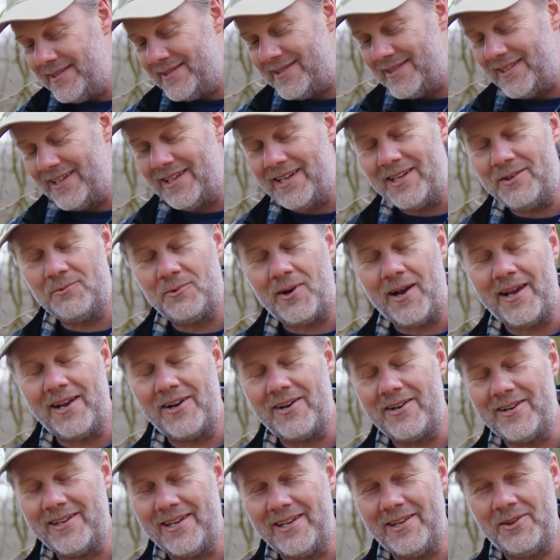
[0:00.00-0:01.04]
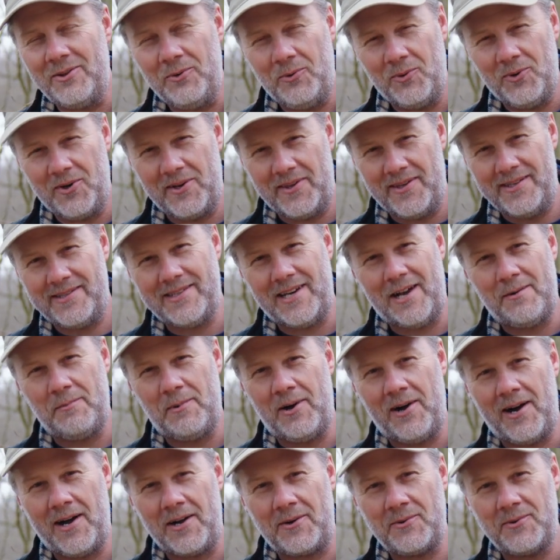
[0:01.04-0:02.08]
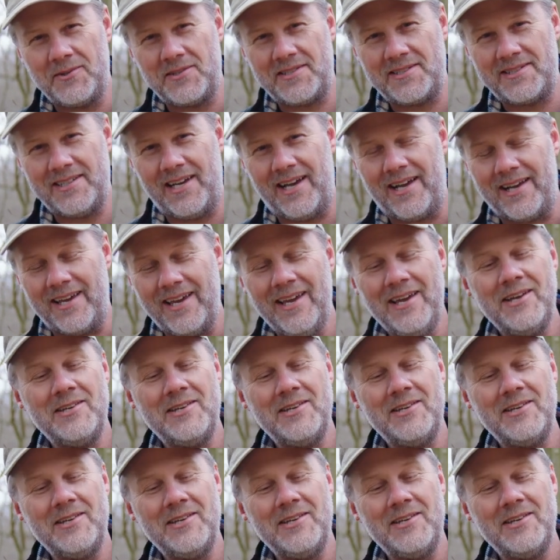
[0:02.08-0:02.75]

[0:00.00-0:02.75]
sitting right underneath where the tomahawk was stuck.